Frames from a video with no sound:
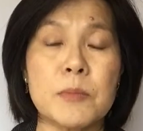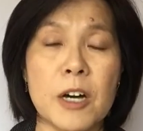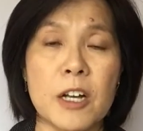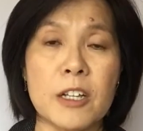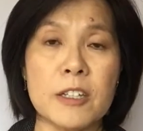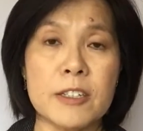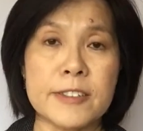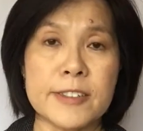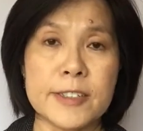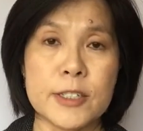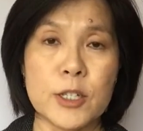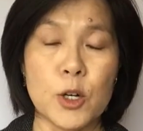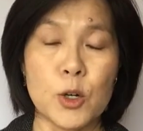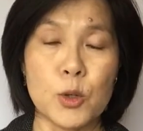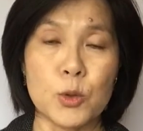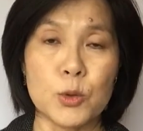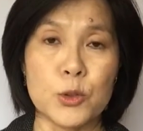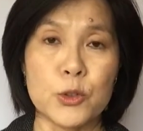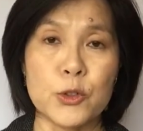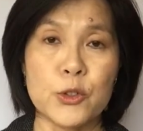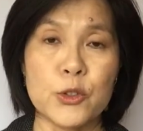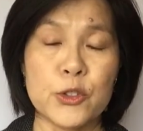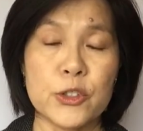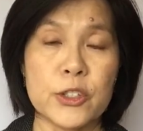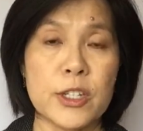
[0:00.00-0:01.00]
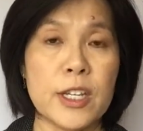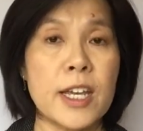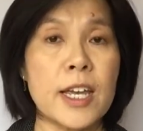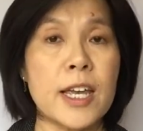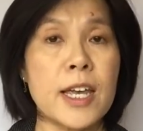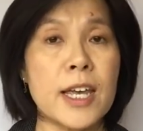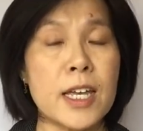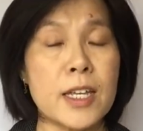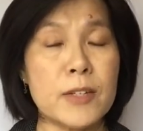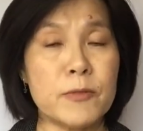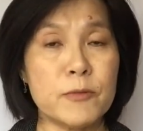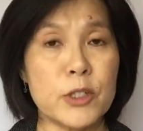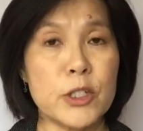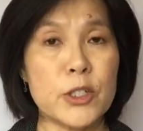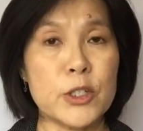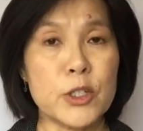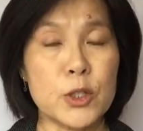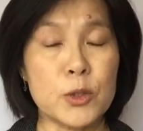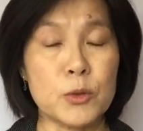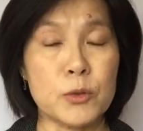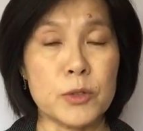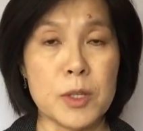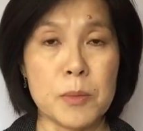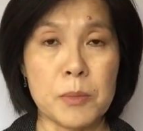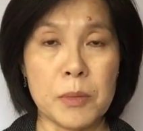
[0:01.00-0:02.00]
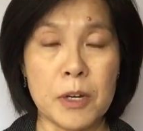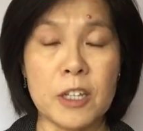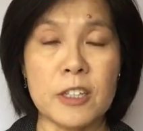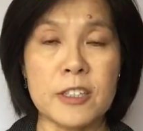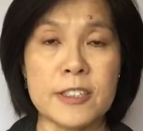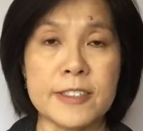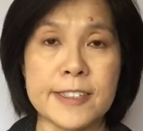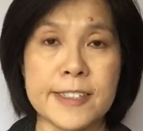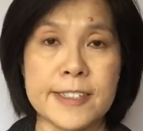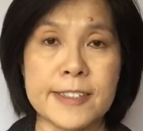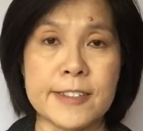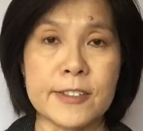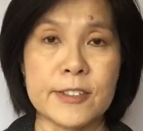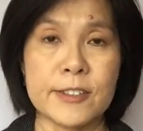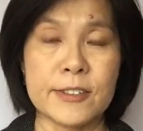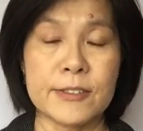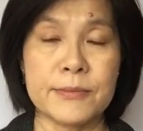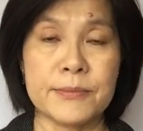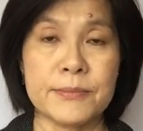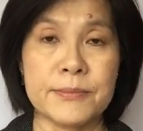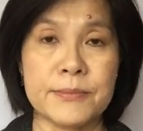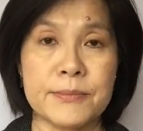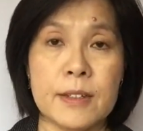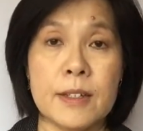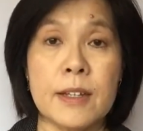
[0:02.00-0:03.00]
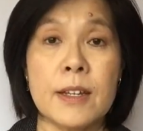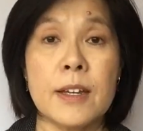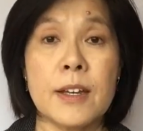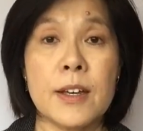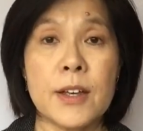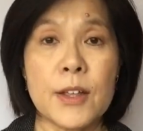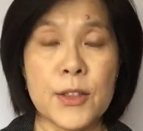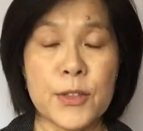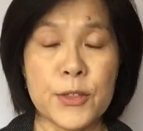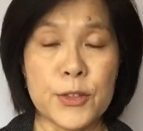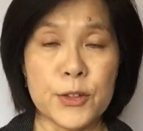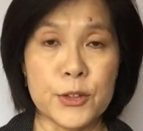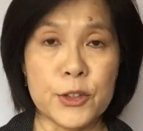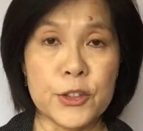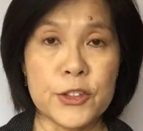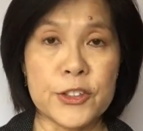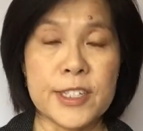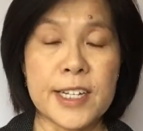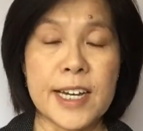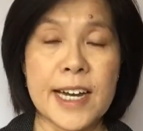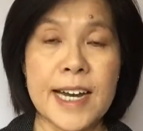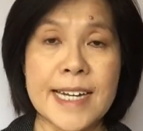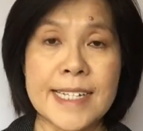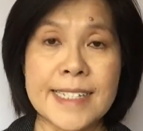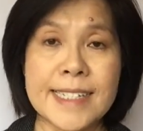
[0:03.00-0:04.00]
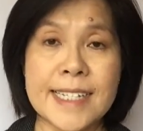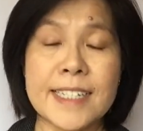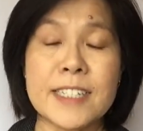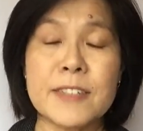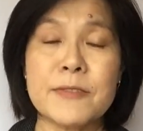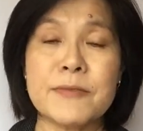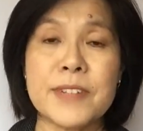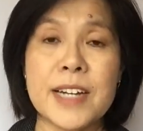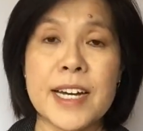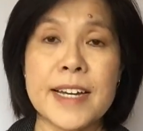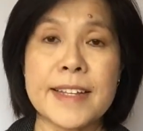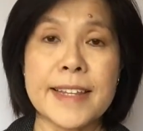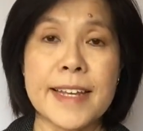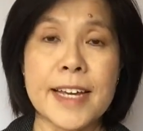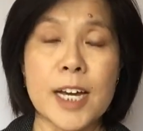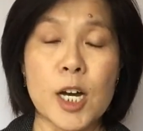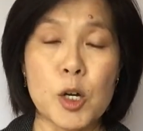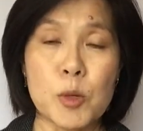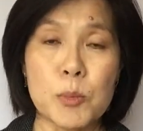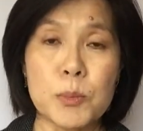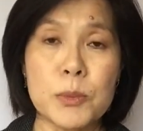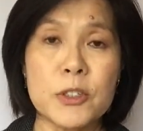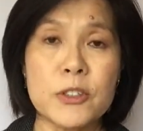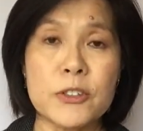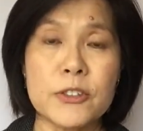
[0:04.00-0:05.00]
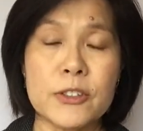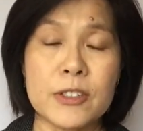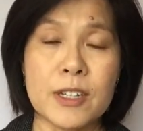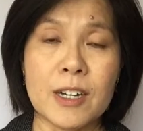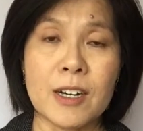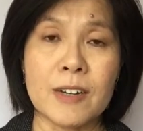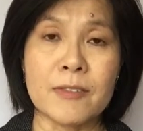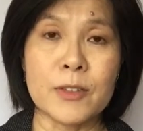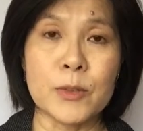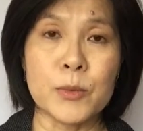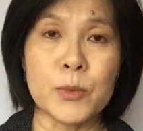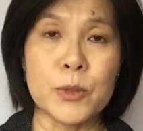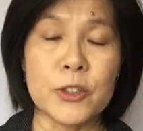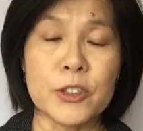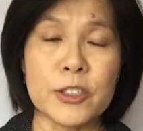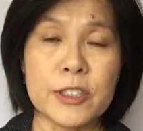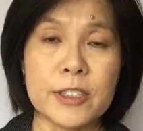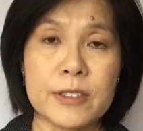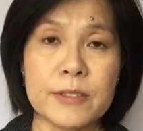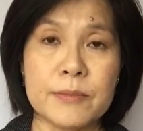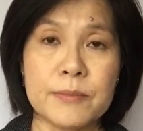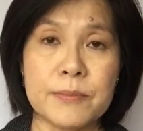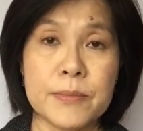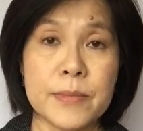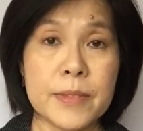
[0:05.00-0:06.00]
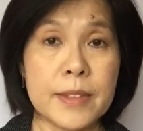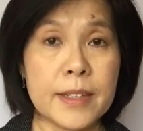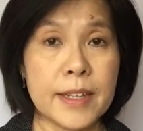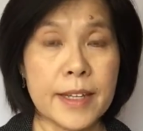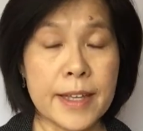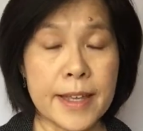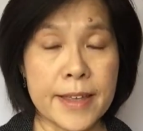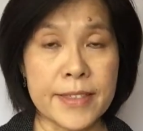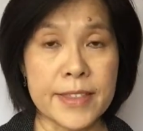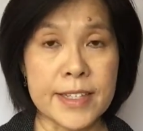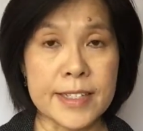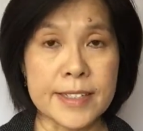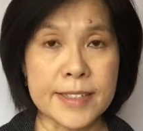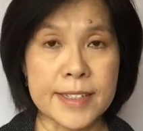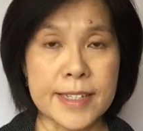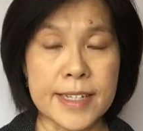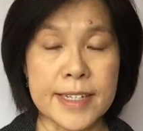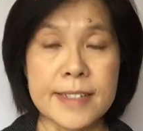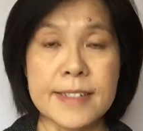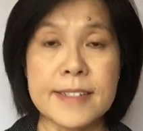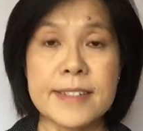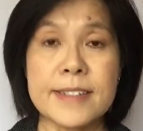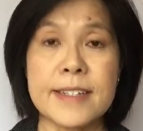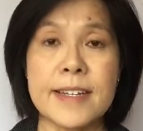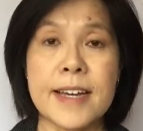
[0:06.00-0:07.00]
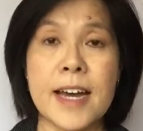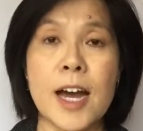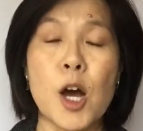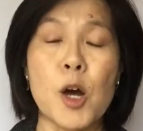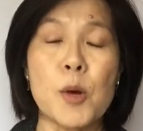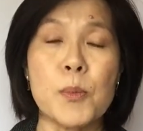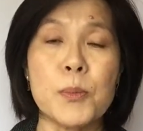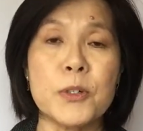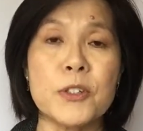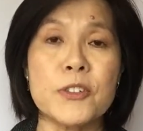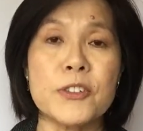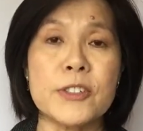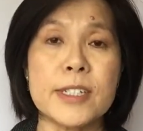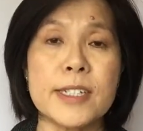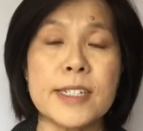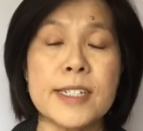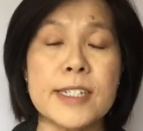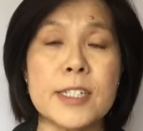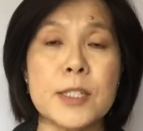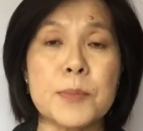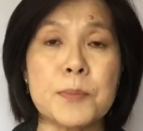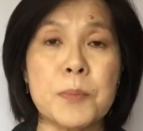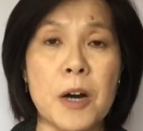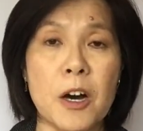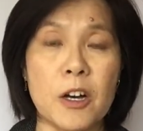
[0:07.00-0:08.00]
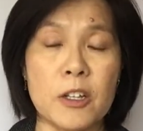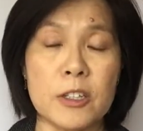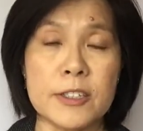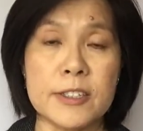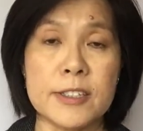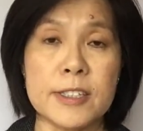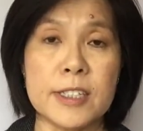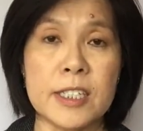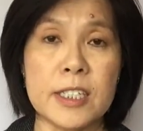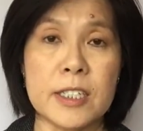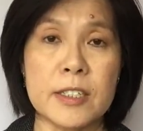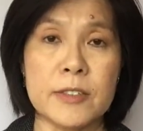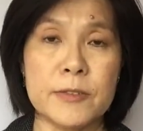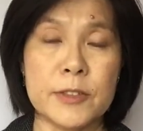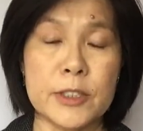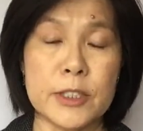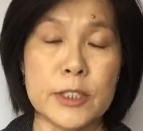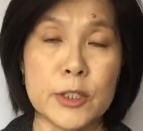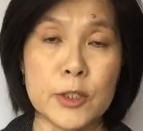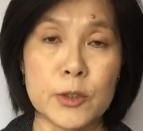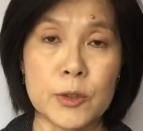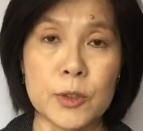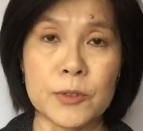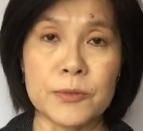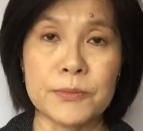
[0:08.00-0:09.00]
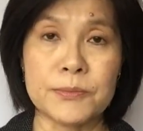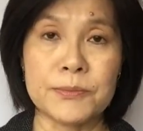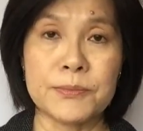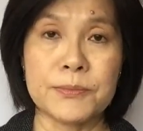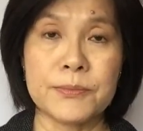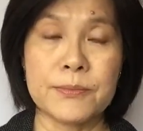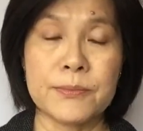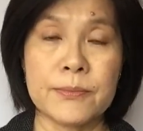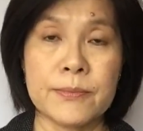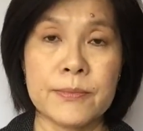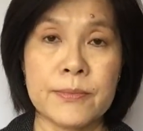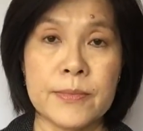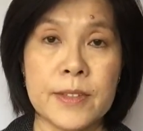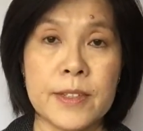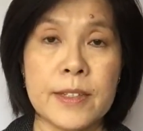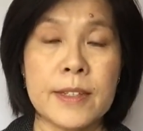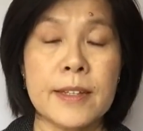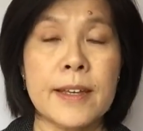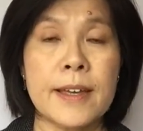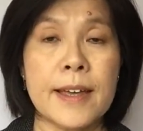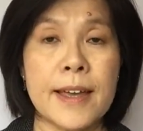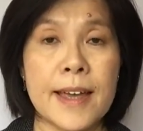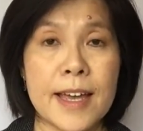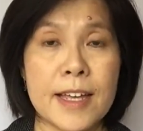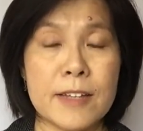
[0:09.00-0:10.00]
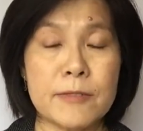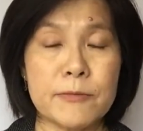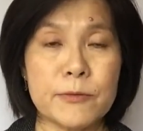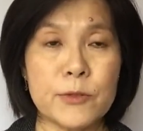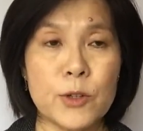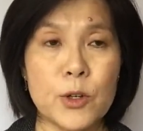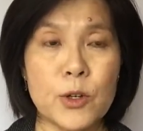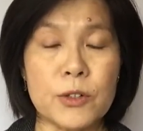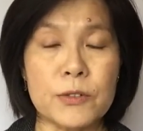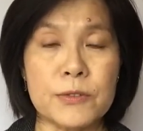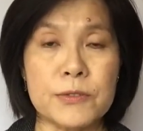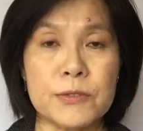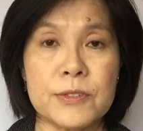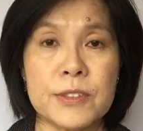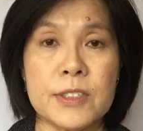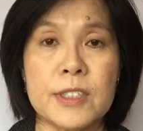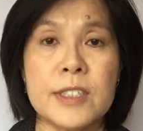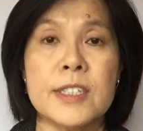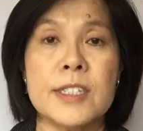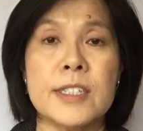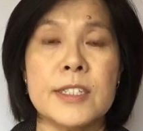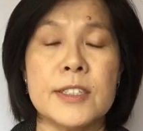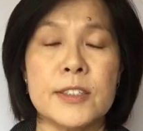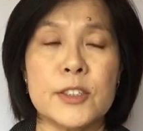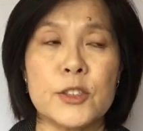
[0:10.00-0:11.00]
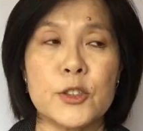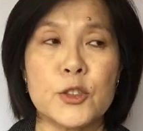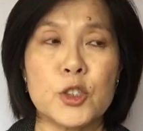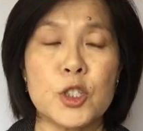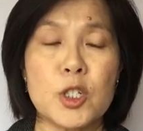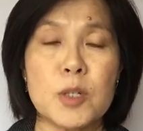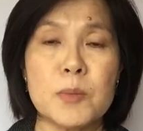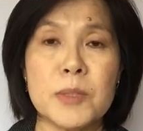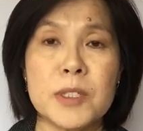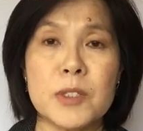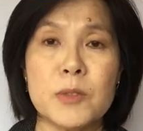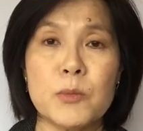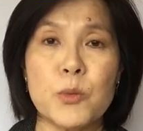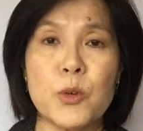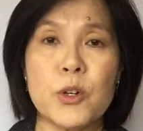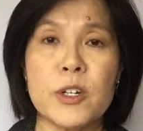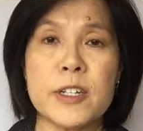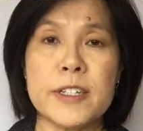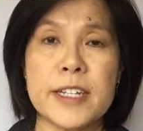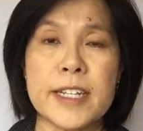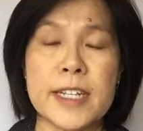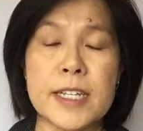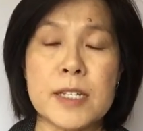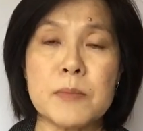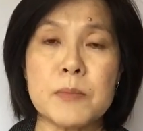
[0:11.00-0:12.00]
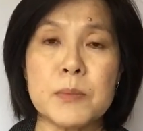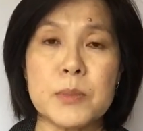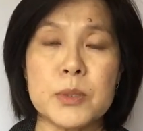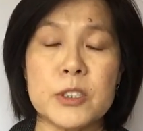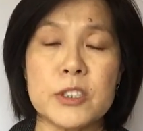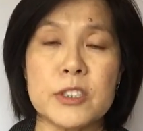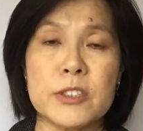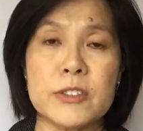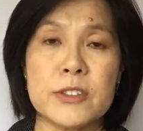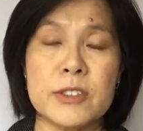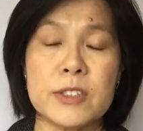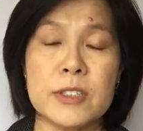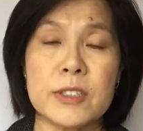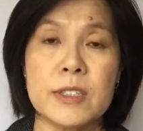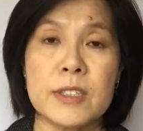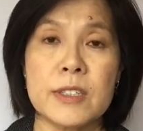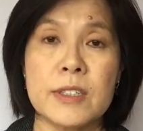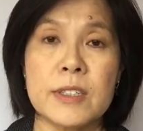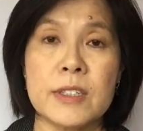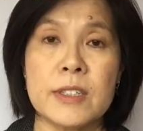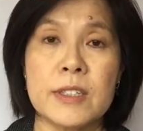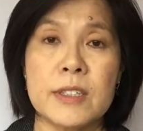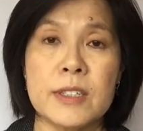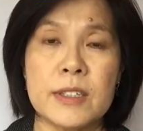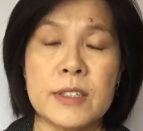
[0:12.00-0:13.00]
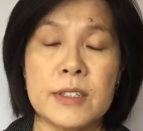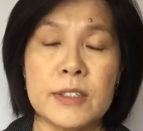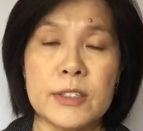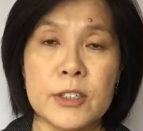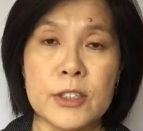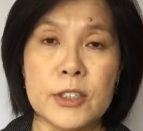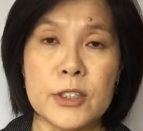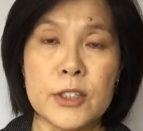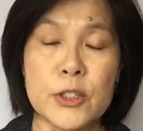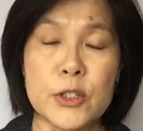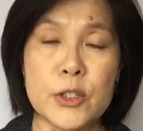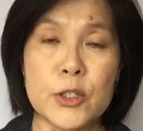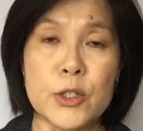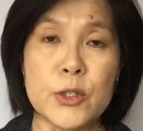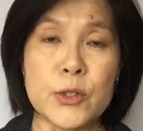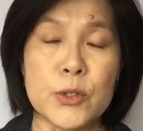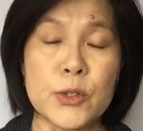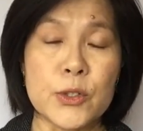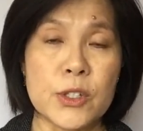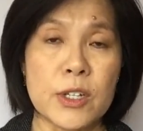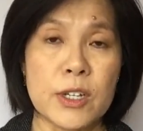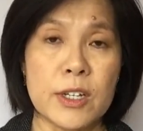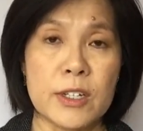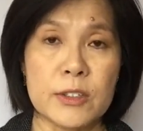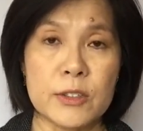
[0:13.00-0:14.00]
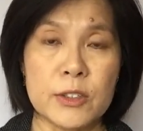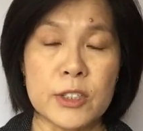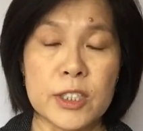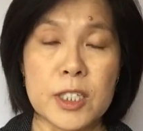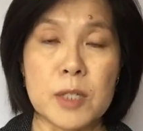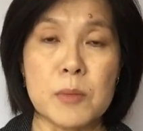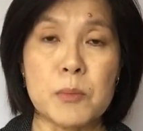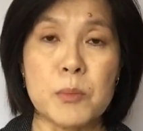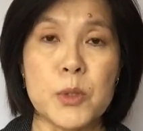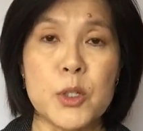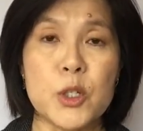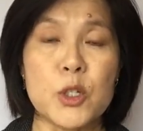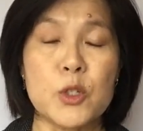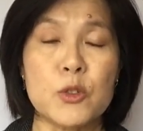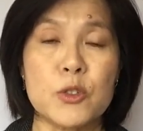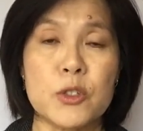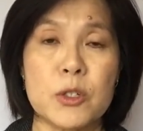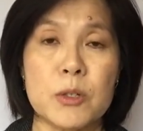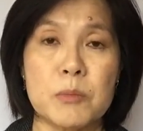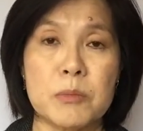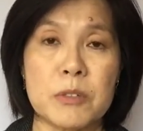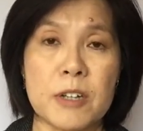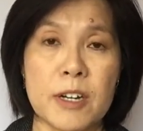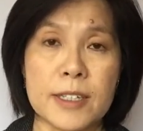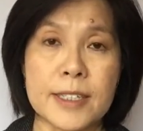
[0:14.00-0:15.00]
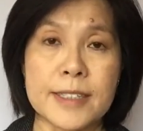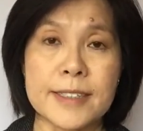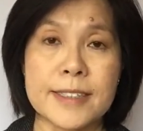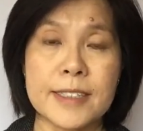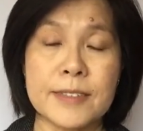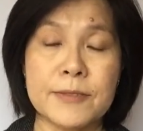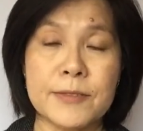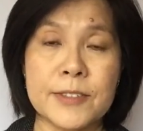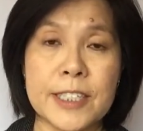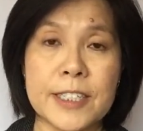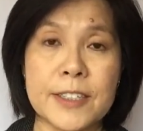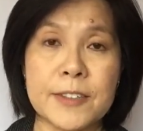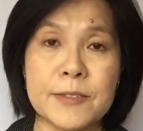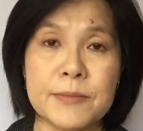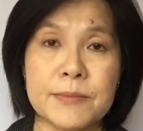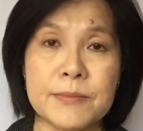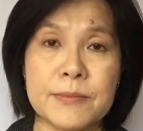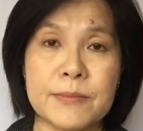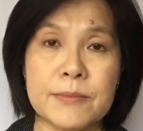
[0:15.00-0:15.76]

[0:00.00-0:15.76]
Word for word: policyholders and renew their policies. Third, identify the output of the work. In this case, output is policy renewal. And fourth, determine what input you're going to use to compute productivity.